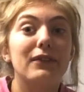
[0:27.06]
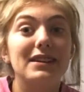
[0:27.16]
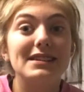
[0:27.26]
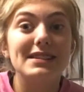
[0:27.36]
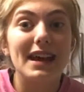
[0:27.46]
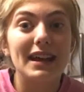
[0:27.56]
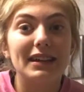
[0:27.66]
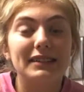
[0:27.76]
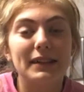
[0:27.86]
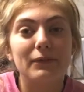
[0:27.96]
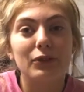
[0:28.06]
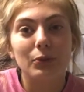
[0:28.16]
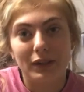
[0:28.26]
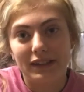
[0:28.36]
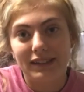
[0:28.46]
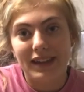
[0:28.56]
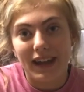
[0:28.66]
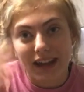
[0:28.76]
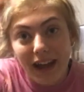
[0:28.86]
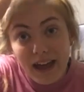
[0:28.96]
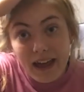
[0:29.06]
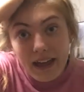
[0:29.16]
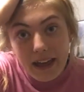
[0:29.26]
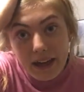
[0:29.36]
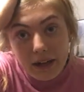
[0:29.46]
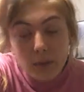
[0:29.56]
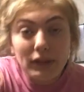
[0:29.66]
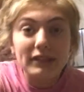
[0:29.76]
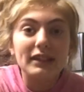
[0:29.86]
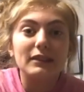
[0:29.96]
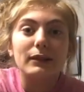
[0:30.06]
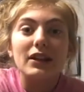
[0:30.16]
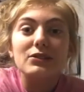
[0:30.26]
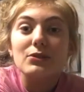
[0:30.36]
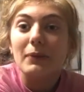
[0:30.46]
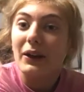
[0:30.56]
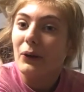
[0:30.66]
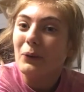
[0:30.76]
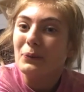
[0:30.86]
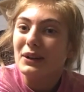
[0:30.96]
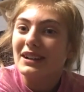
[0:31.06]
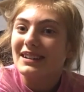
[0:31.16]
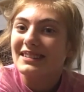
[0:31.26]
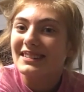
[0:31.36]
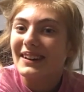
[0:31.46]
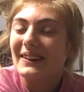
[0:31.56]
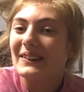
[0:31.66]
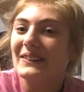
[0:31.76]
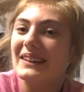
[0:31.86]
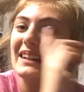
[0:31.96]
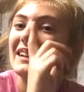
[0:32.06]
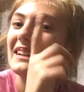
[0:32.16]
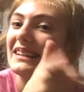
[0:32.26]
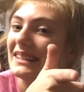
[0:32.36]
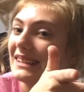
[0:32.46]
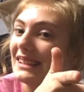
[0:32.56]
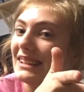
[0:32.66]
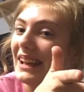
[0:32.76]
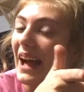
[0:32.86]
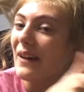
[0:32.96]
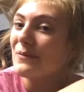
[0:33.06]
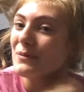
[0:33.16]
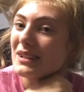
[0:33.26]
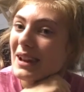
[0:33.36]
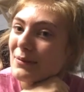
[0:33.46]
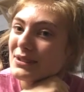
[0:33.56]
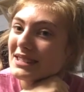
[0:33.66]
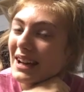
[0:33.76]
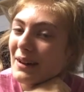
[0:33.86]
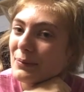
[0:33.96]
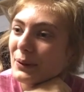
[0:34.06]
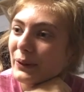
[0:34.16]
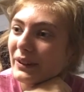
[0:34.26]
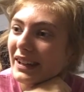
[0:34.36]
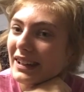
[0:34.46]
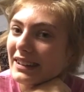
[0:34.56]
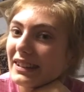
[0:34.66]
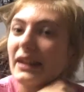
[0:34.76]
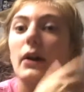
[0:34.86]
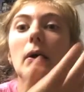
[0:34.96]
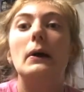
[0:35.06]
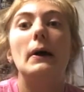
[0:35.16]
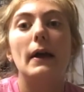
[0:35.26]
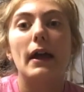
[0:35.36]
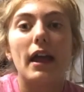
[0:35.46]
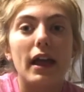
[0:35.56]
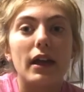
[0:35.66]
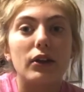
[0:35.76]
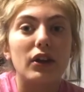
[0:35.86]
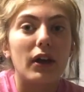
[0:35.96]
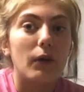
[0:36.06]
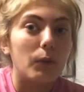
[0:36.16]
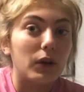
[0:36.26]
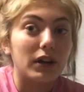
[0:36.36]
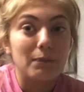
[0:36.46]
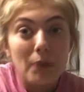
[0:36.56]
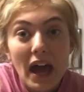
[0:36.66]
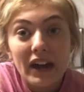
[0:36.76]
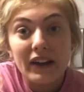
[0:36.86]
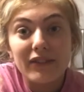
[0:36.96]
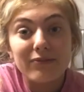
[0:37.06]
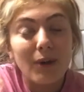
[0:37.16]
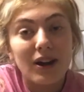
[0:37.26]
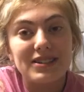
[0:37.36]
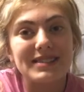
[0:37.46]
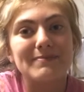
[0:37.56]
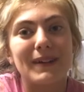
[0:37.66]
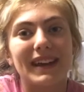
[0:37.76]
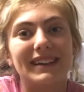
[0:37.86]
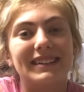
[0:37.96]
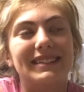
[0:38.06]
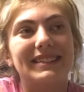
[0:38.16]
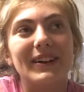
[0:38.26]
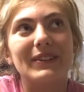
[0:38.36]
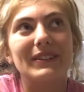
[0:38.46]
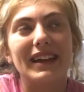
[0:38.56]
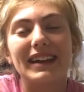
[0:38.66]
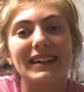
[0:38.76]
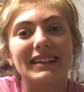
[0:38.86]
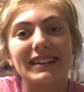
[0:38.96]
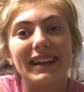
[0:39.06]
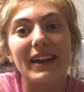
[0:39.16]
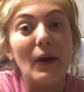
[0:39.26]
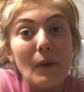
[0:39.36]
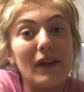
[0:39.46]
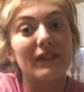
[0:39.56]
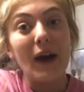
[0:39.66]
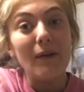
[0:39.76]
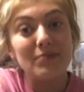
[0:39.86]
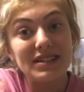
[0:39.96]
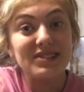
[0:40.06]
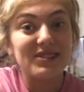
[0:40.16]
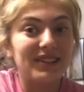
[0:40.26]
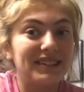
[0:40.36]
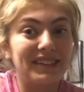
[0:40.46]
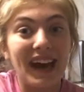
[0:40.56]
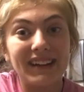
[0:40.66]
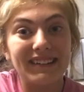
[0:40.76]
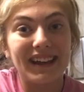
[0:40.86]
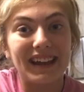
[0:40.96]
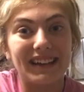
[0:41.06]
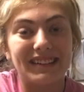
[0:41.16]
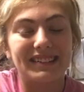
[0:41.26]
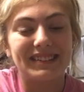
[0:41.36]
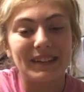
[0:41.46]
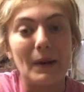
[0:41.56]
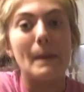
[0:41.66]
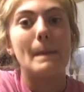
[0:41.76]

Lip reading: every day except for Wednesday. And Wednesday's when I do my homework, so haven't been able to upload lately. And we're a competitive marching band, so, like, we have competition on Saturdays.